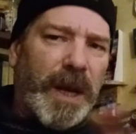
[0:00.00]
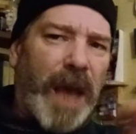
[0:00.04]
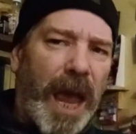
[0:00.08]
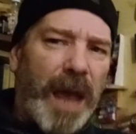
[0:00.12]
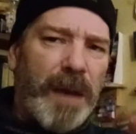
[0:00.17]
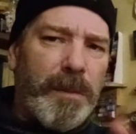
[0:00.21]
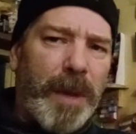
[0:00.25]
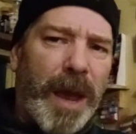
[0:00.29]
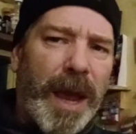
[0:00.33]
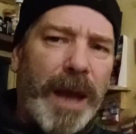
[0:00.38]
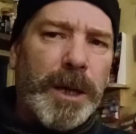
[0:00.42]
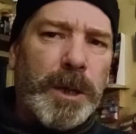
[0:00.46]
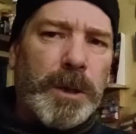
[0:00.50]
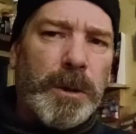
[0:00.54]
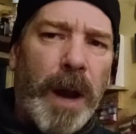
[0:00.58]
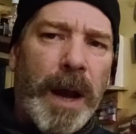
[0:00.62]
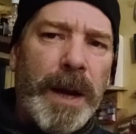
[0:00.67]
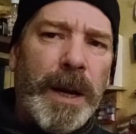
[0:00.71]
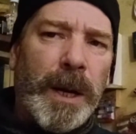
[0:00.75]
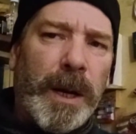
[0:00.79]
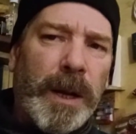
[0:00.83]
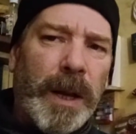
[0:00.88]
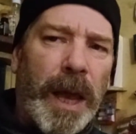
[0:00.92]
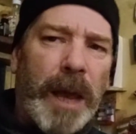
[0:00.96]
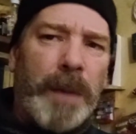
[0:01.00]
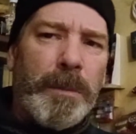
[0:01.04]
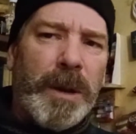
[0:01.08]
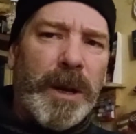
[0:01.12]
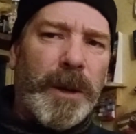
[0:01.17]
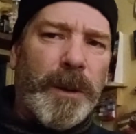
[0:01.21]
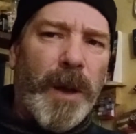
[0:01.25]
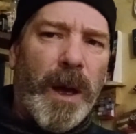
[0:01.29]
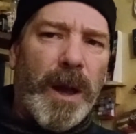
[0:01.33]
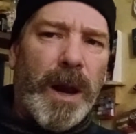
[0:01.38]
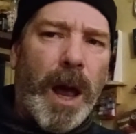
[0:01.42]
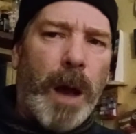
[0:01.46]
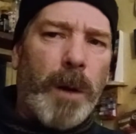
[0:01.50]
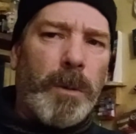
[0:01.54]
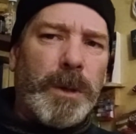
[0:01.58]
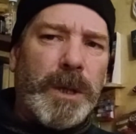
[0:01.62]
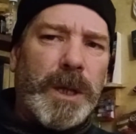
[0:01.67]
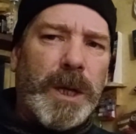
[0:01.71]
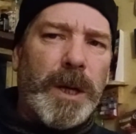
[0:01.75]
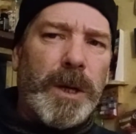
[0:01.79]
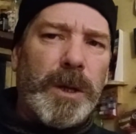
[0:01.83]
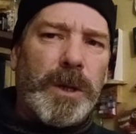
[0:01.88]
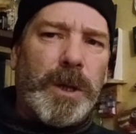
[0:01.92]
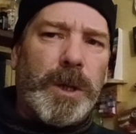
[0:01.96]
gay man tried to claim he thought I
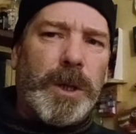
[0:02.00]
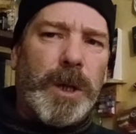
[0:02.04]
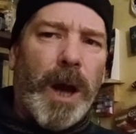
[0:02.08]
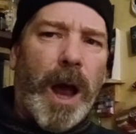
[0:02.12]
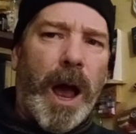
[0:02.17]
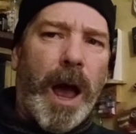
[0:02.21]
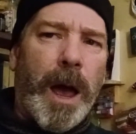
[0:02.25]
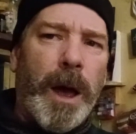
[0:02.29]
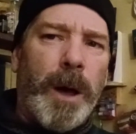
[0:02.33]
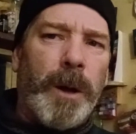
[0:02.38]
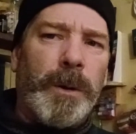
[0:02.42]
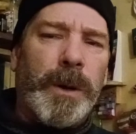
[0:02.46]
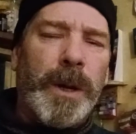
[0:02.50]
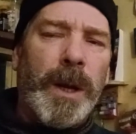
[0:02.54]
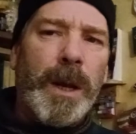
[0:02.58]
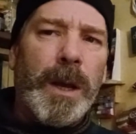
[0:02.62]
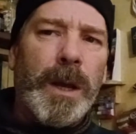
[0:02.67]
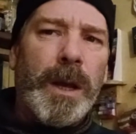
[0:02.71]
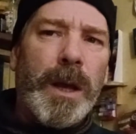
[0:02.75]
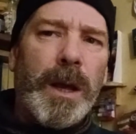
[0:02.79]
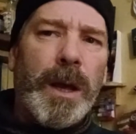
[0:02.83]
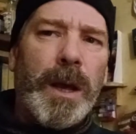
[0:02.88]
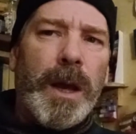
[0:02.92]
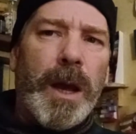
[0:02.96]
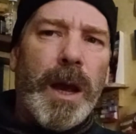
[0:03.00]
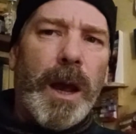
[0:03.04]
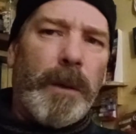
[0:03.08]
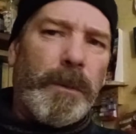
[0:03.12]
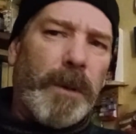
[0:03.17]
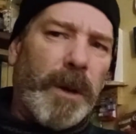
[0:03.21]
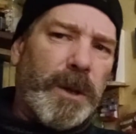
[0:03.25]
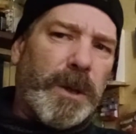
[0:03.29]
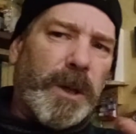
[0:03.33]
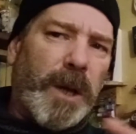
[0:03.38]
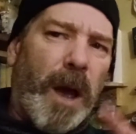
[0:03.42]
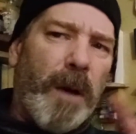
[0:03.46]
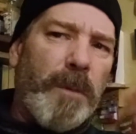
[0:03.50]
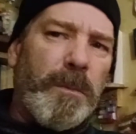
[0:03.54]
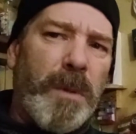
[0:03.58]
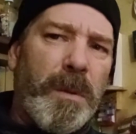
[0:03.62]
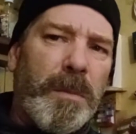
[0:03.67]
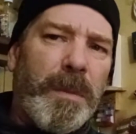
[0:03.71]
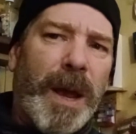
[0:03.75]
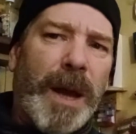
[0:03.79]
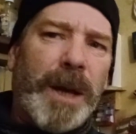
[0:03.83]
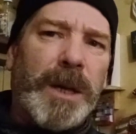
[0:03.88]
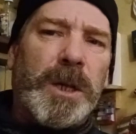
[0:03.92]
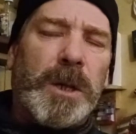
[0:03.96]
was his child, and this
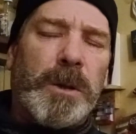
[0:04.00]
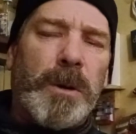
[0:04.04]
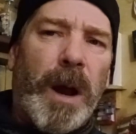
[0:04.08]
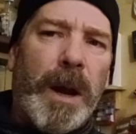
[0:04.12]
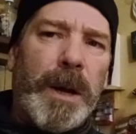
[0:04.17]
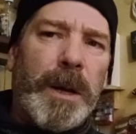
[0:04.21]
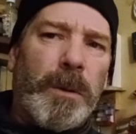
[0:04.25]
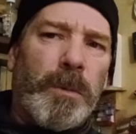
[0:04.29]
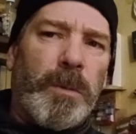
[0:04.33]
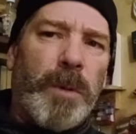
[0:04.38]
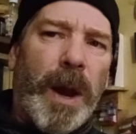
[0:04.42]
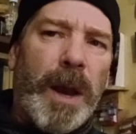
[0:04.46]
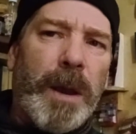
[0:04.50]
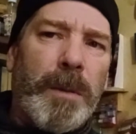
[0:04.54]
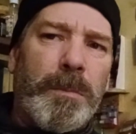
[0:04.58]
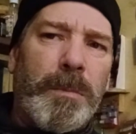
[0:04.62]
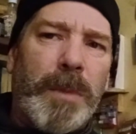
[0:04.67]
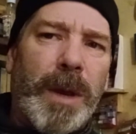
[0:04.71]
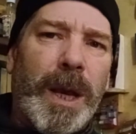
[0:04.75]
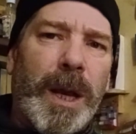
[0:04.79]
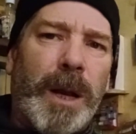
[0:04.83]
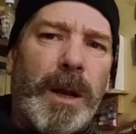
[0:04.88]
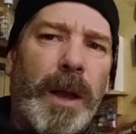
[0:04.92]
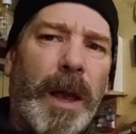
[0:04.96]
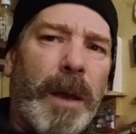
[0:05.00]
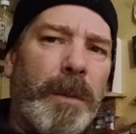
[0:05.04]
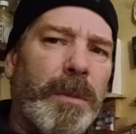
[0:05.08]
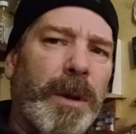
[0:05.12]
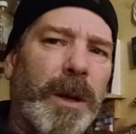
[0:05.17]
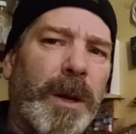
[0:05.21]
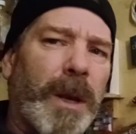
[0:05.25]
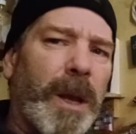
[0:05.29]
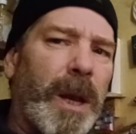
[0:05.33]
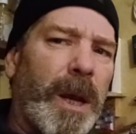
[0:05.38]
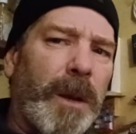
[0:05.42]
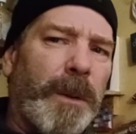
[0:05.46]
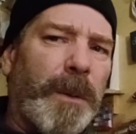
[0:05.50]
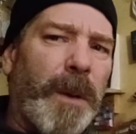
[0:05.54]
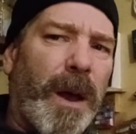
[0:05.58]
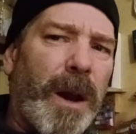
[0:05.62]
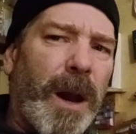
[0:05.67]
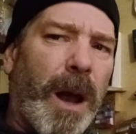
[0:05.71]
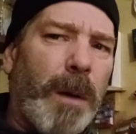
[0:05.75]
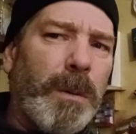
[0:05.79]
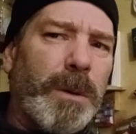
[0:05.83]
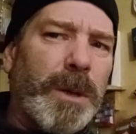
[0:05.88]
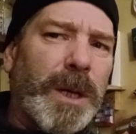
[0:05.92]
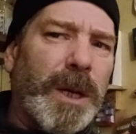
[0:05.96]
government man's tried to rape me, claiming that he
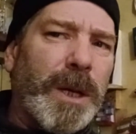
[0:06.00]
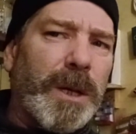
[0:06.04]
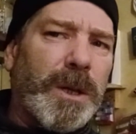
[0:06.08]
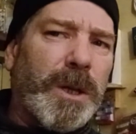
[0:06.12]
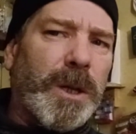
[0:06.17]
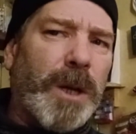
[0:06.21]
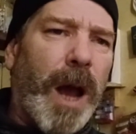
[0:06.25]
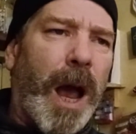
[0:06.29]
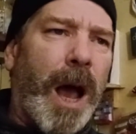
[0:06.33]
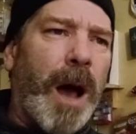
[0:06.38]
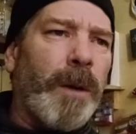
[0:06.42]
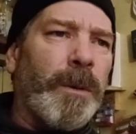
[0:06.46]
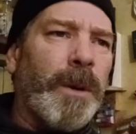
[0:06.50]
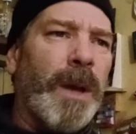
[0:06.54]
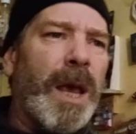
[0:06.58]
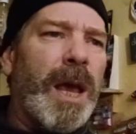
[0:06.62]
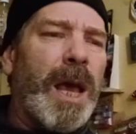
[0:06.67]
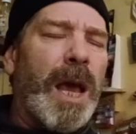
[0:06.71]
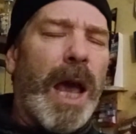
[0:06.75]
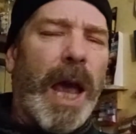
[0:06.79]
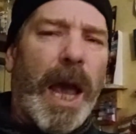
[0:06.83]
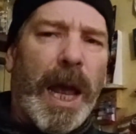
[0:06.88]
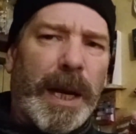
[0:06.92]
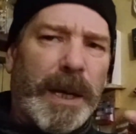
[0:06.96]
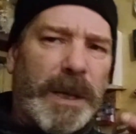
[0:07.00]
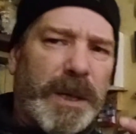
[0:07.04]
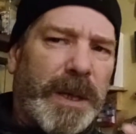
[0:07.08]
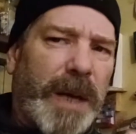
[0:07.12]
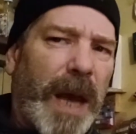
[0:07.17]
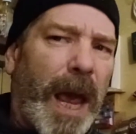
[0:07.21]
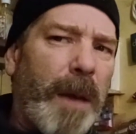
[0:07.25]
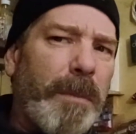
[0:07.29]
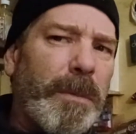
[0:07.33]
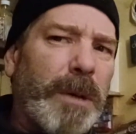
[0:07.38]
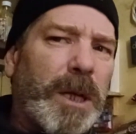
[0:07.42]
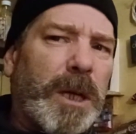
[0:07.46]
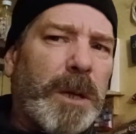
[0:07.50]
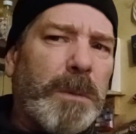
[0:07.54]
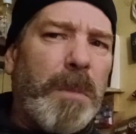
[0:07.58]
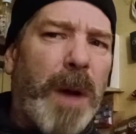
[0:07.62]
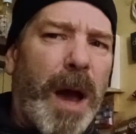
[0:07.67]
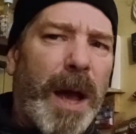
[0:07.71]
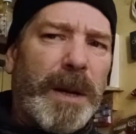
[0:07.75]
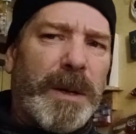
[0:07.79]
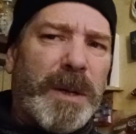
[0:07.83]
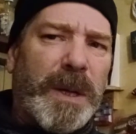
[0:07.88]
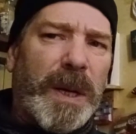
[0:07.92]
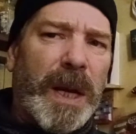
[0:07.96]
thought I was his child, and he's damaged
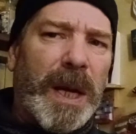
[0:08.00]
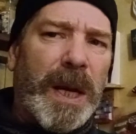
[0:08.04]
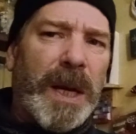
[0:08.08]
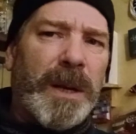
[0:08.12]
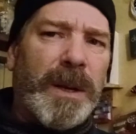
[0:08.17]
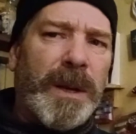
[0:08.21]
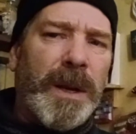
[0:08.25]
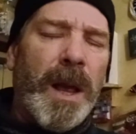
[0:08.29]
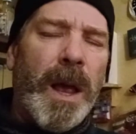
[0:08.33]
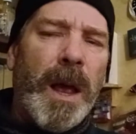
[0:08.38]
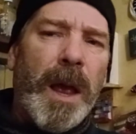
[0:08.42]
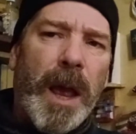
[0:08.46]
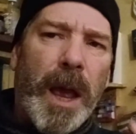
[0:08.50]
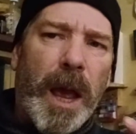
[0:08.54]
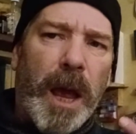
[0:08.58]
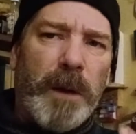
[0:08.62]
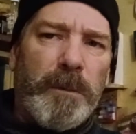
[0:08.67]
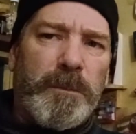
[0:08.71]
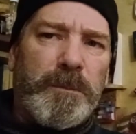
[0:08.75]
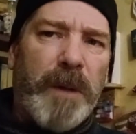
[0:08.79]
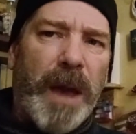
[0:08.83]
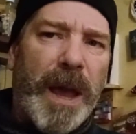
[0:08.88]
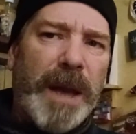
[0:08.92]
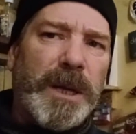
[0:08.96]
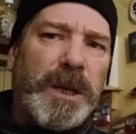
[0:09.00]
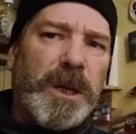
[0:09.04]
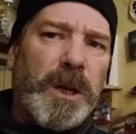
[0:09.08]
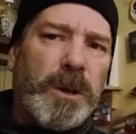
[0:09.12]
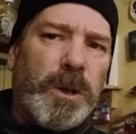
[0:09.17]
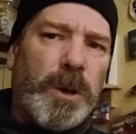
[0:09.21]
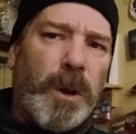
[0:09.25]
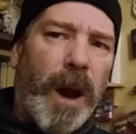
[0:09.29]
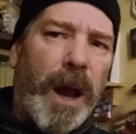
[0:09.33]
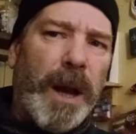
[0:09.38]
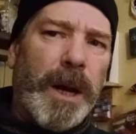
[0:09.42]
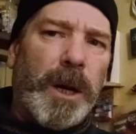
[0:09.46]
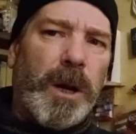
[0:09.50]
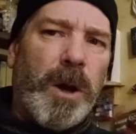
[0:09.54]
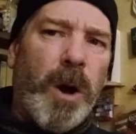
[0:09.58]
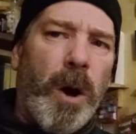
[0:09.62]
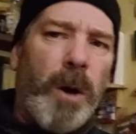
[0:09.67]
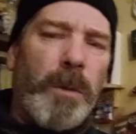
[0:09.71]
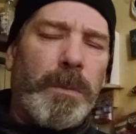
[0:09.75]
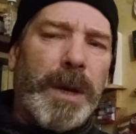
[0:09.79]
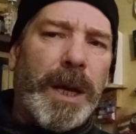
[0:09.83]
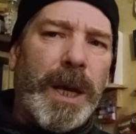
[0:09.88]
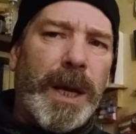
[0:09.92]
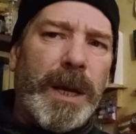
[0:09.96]
my teeth and face trying to
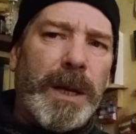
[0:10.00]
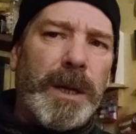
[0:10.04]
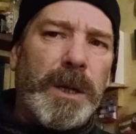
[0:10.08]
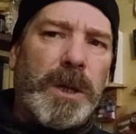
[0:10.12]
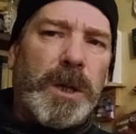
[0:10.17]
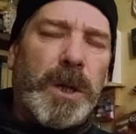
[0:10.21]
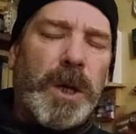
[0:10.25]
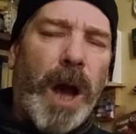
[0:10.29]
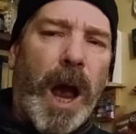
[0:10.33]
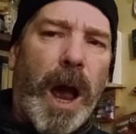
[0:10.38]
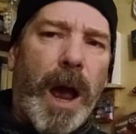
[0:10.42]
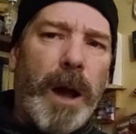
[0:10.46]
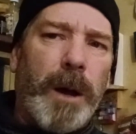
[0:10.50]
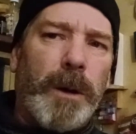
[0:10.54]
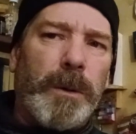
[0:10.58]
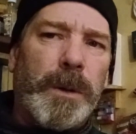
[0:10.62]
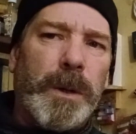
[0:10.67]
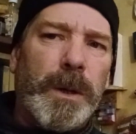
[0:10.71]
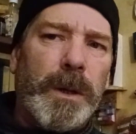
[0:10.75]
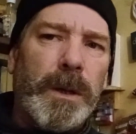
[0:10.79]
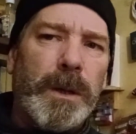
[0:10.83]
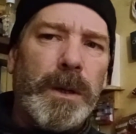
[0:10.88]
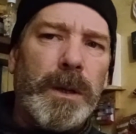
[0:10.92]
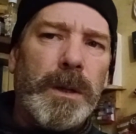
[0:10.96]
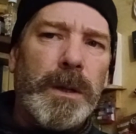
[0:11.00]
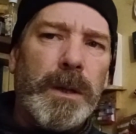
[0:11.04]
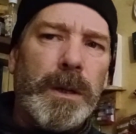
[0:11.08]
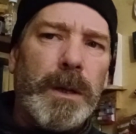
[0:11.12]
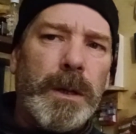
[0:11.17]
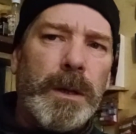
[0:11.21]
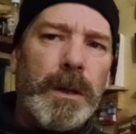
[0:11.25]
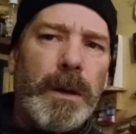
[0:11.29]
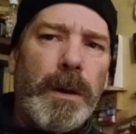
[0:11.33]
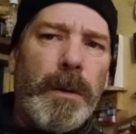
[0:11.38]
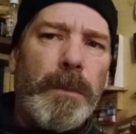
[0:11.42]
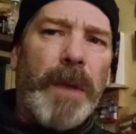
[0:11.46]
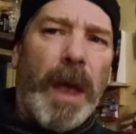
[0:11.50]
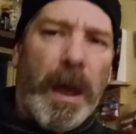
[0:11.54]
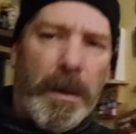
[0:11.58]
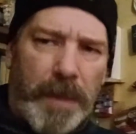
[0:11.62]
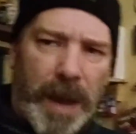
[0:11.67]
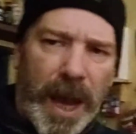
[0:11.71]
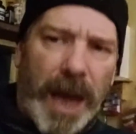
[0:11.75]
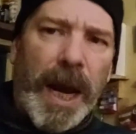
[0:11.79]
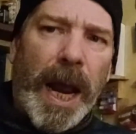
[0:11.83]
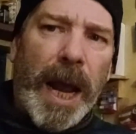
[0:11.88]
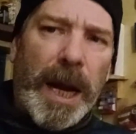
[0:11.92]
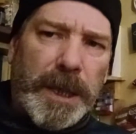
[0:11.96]
call me his child. That
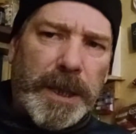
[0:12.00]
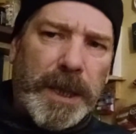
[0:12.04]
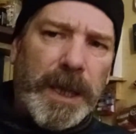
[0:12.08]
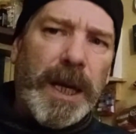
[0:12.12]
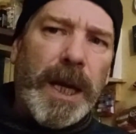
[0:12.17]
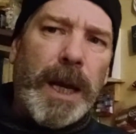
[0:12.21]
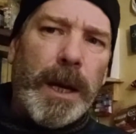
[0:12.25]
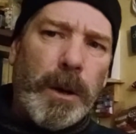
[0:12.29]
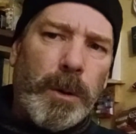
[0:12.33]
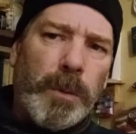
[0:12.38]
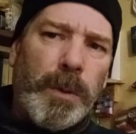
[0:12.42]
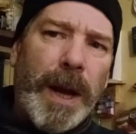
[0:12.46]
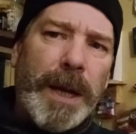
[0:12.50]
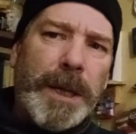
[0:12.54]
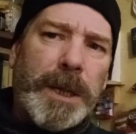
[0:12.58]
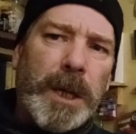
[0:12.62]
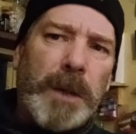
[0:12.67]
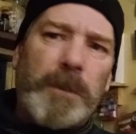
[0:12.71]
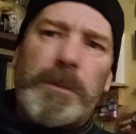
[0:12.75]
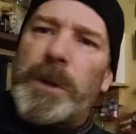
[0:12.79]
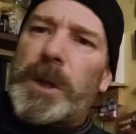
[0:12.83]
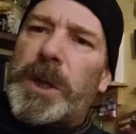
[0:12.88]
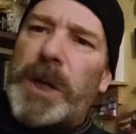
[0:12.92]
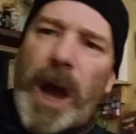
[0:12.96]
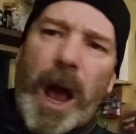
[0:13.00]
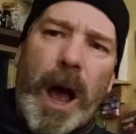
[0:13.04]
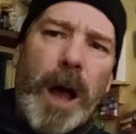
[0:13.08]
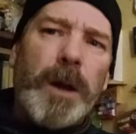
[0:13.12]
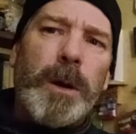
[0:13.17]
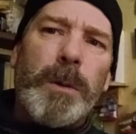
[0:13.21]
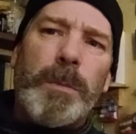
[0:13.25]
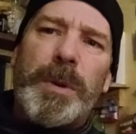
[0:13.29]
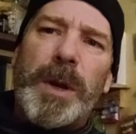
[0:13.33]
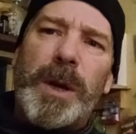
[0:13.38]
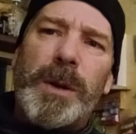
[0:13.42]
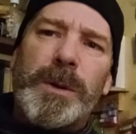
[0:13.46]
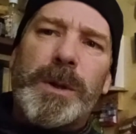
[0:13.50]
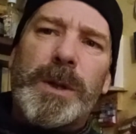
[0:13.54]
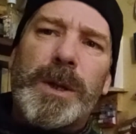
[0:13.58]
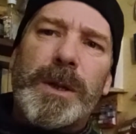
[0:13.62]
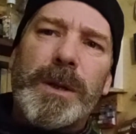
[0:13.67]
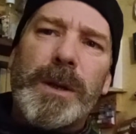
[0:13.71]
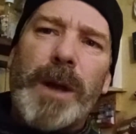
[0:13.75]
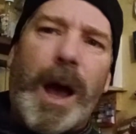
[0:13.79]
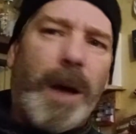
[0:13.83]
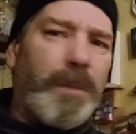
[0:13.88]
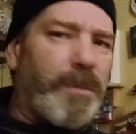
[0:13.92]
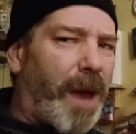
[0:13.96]
man has to get arrested for child
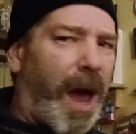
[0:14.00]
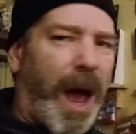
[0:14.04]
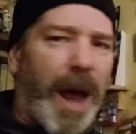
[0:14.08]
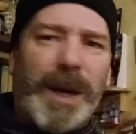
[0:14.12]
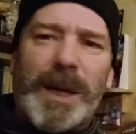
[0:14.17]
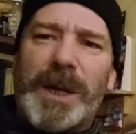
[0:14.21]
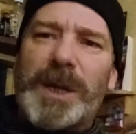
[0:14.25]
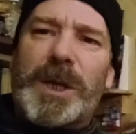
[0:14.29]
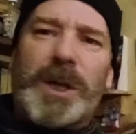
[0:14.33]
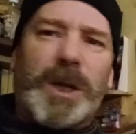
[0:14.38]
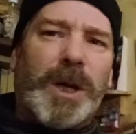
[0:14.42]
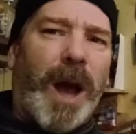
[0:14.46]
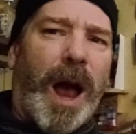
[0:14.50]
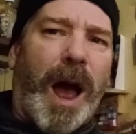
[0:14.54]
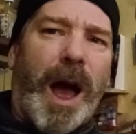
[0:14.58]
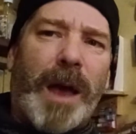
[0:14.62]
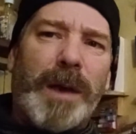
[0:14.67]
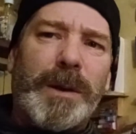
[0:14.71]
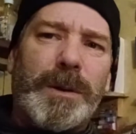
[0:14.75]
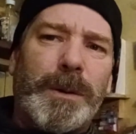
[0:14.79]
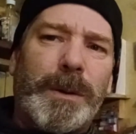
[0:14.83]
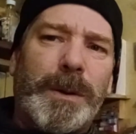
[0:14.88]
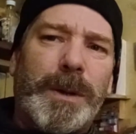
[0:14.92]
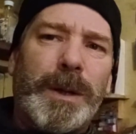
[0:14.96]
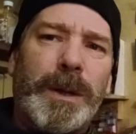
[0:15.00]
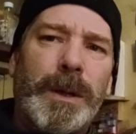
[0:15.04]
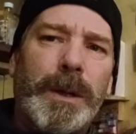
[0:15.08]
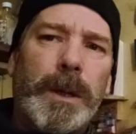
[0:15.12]
abuse. I'm not his child.